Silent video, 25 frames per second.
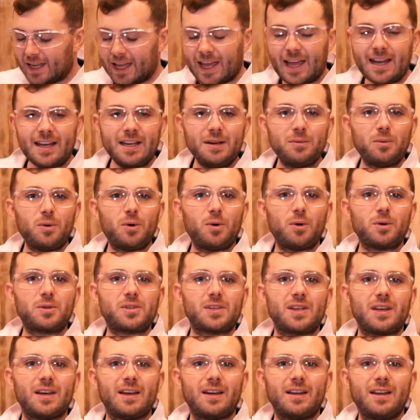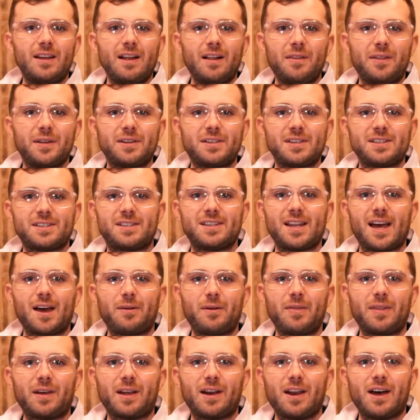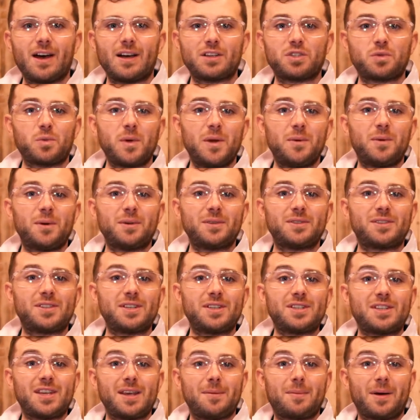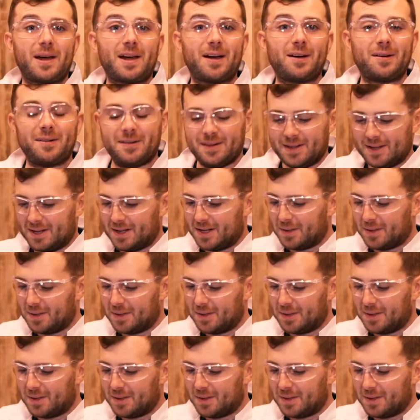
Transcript: any water that is now in the glass we want to tip out